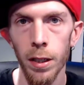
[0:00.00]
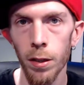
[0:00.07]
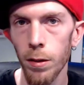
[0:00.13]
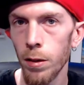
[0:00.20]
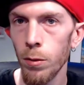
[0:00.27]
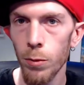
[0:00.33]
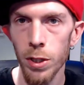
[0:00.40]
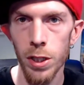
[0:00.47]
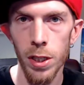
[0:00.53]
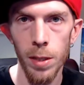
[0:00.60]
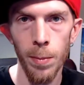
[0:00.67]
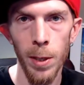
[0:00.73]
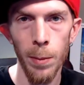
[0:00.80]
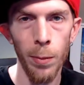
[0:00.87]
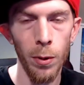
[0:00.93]
and you would
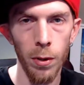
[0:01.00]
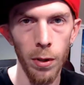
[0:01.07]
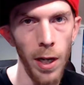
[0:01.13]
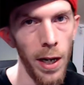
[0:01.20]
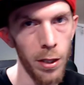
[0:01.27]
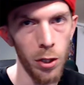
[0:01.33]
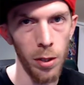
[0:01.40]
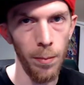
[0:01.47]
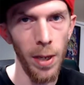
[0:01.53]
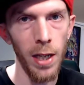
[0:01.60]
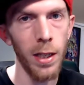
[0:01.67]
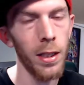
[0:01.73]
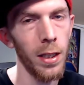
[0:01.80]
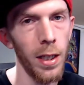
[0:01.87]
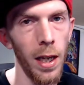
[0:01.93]
see people actually
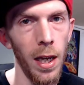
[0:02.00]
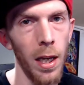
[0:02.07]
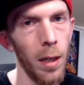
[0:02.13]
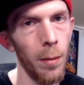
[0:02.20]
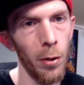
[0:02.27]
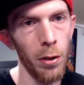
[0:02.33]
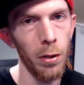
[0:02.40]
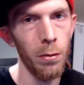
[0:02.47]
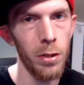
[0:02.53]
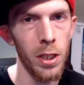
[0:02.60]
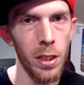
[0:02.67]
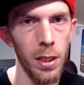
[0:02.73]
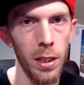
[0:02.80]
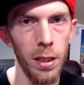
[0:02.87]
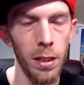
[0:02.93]
making the game, or you'd
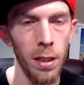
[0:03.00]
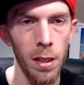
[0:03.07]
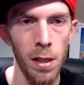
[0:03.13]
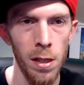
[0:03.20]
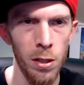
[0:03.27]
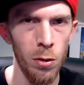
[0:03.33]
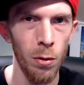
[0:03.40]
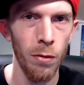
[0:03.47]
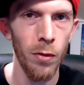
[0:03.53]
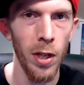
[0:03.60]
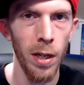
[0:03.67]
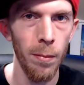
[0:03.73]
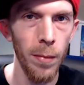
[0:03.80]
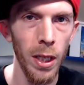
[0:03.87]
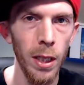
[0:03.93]
see sort of
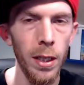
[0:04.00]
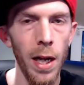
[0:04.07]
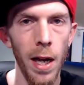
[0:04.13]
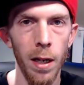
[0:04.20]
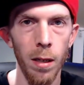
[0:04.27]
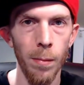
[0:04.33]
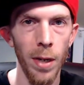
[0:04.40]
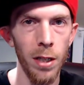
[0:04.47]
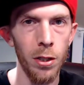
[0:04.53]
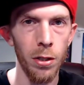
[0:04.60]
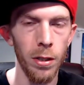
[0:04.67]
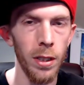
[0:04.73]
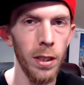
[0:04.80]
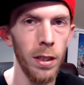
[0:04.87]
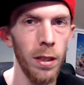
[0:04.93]
like a mini
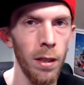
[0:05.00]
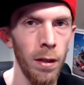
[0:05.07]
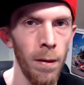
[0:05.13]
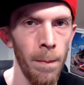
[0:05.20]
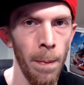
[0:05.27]
documentary